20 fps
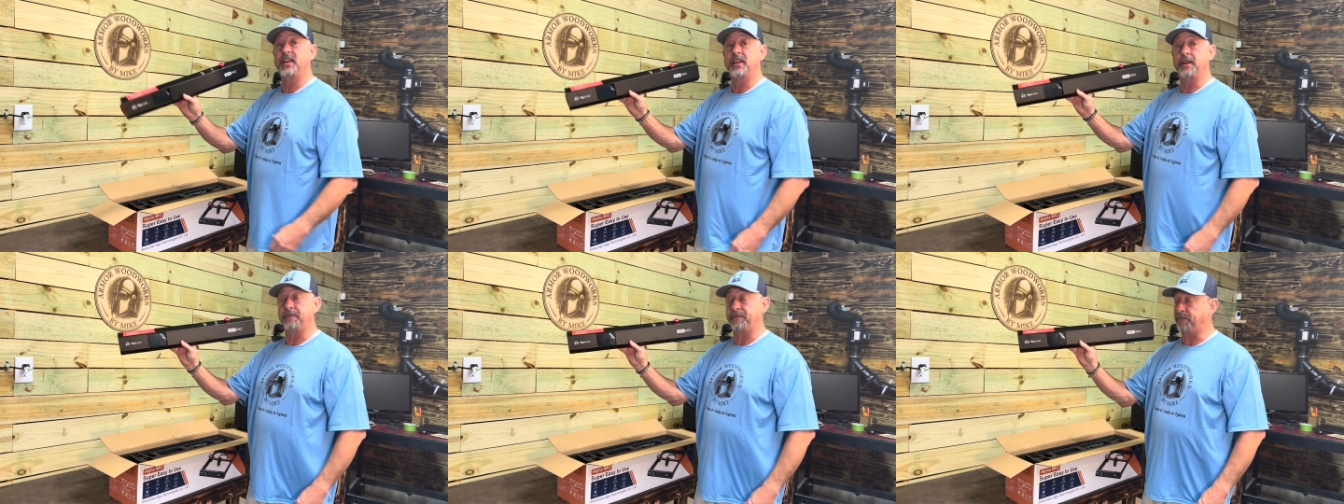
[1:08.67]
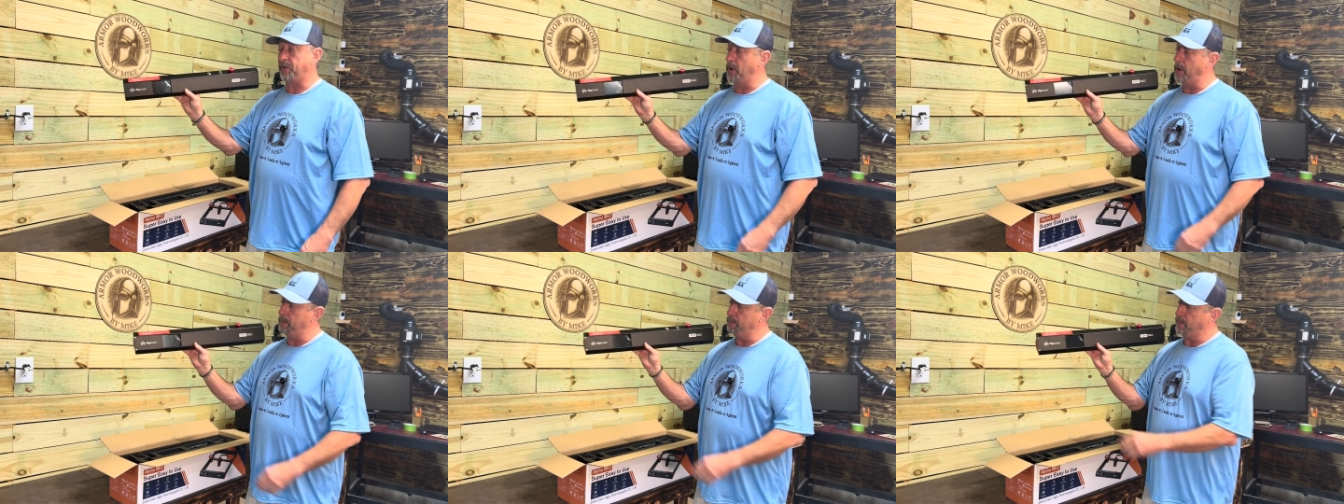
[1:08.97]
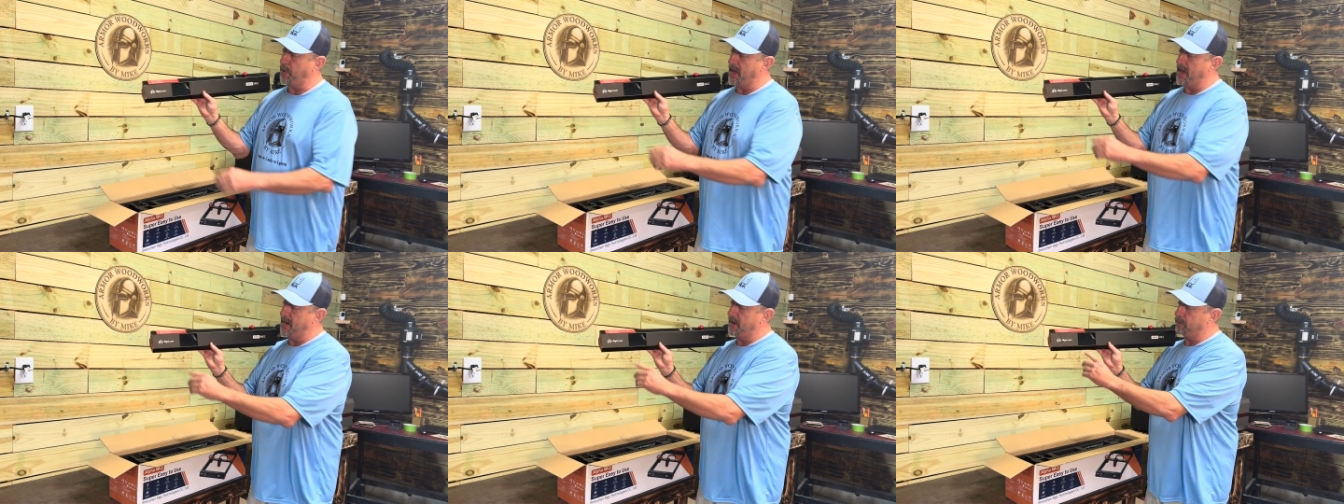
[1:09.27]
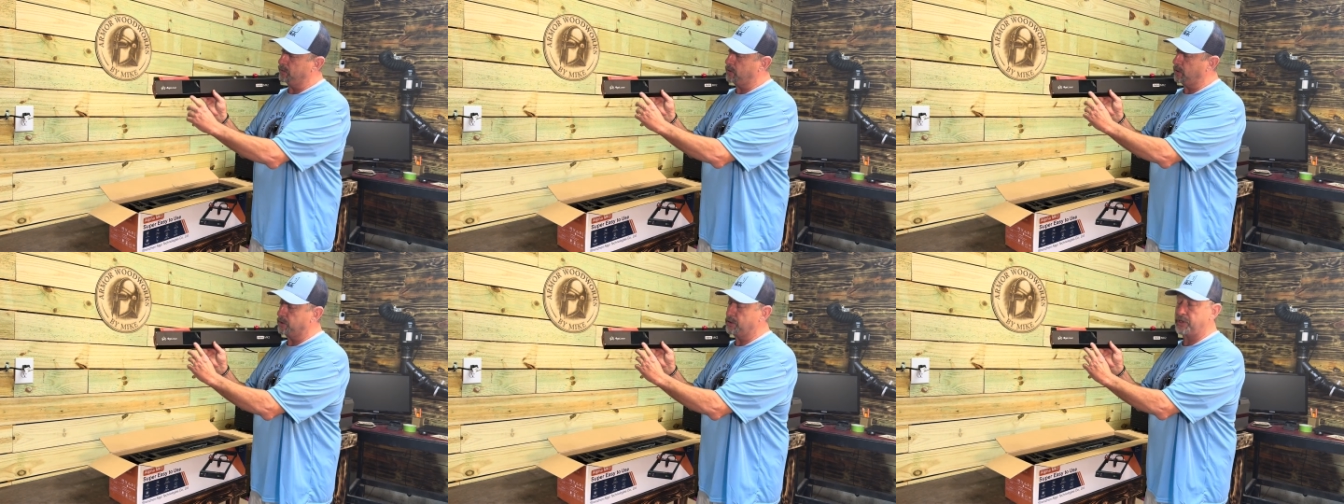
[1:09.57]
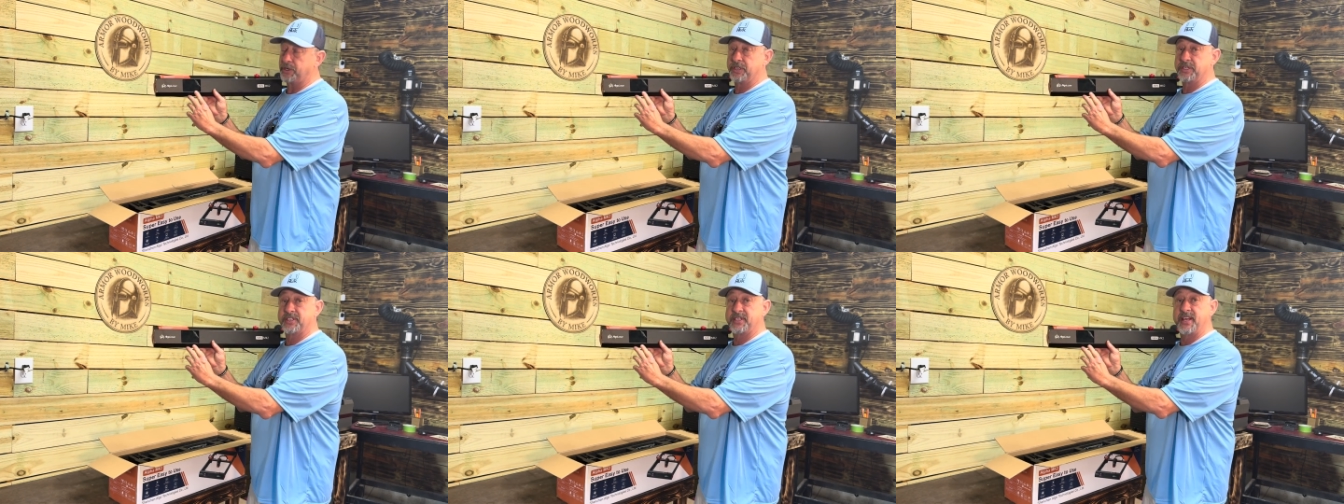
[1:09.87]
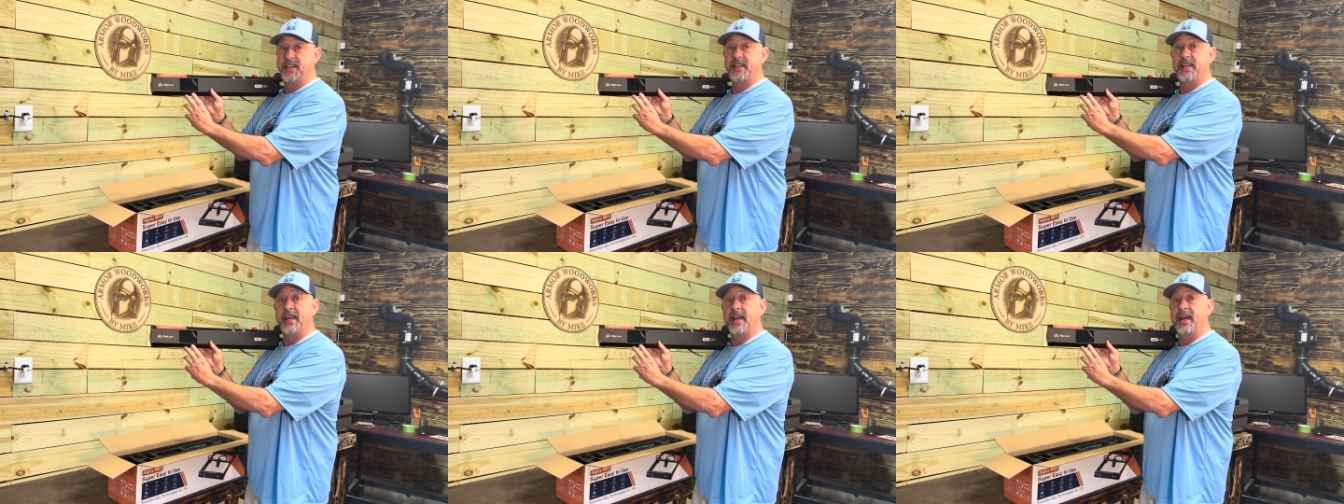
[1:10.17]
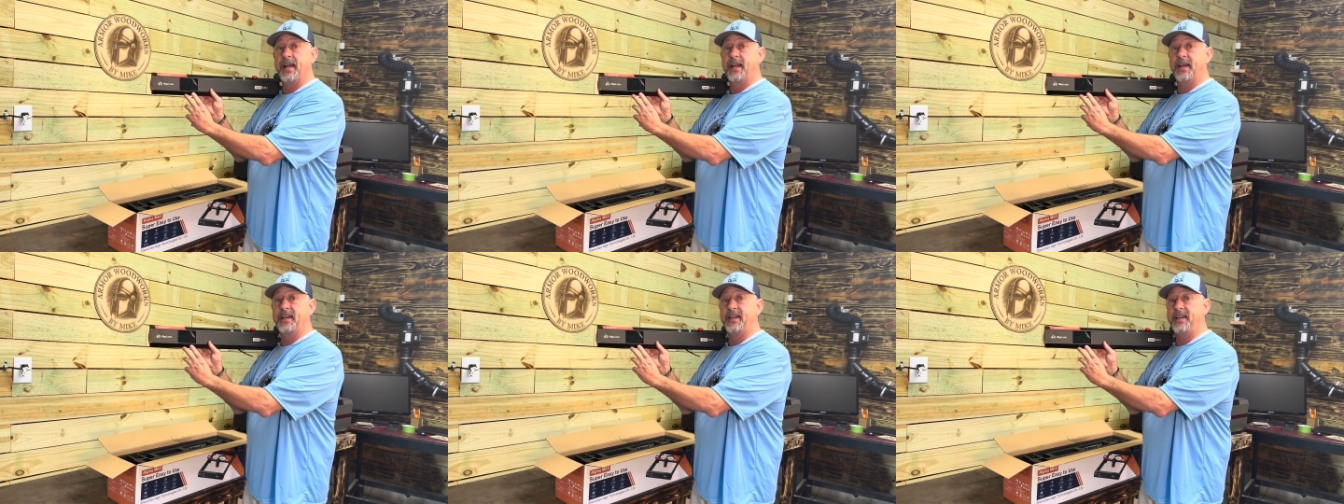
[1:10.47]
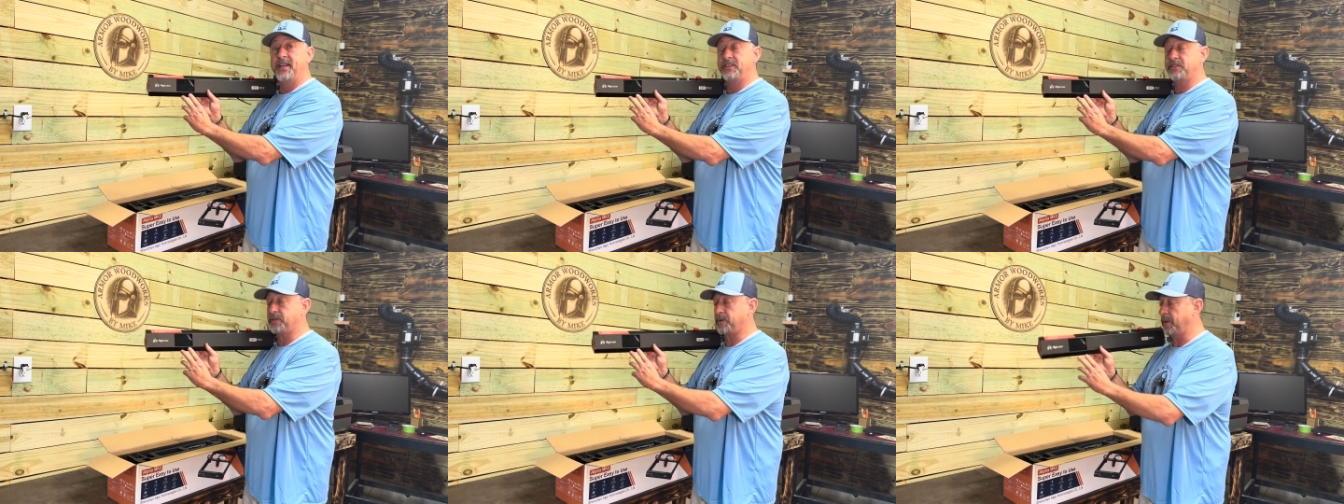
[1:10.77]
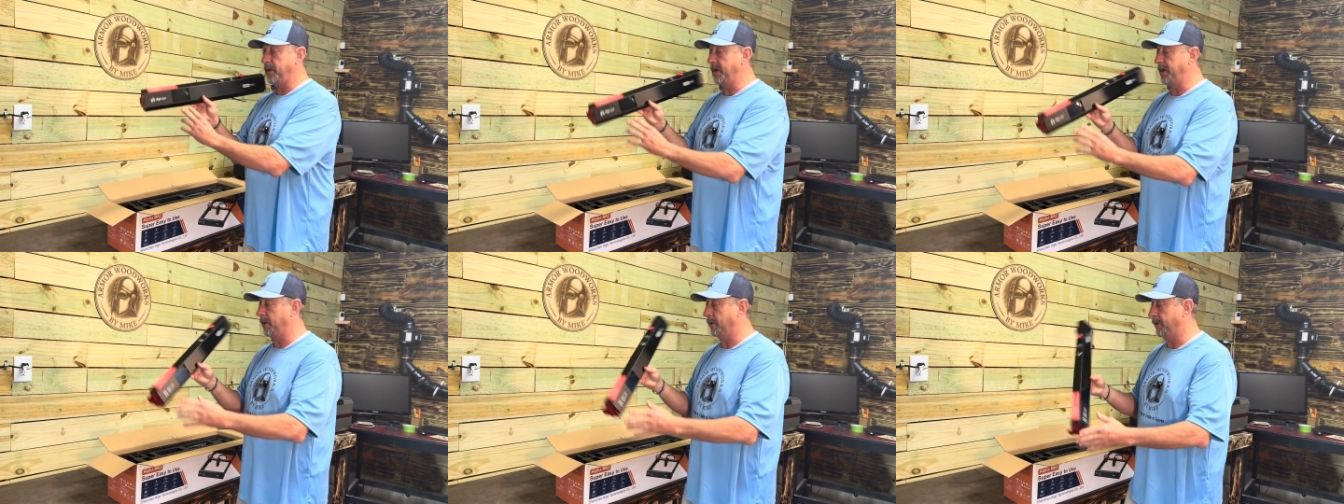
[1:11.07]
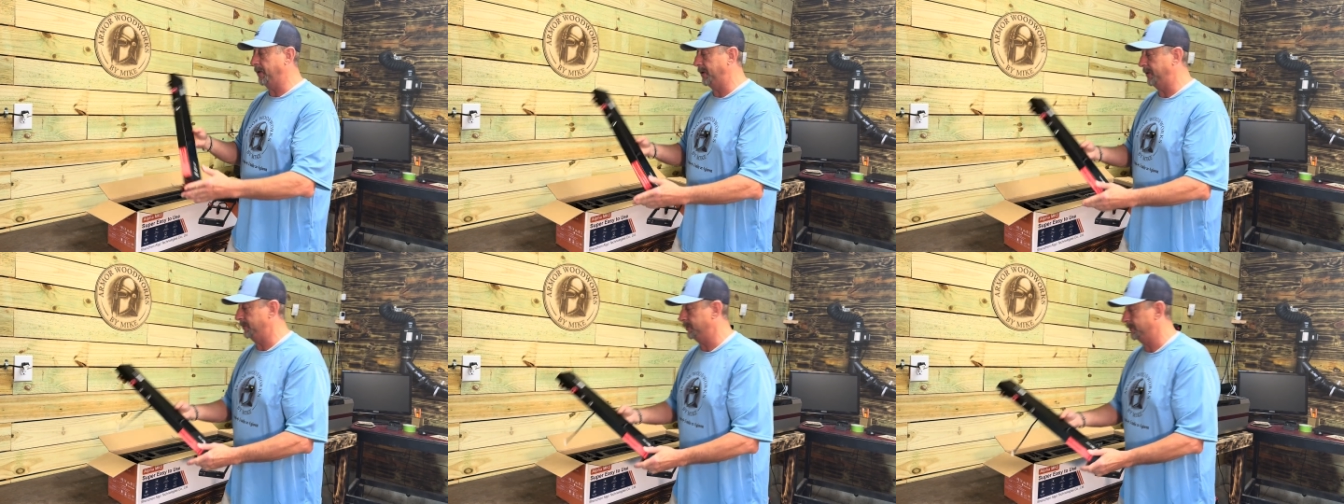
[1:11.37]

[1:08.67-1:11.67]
the front panel because you can see the LED screen on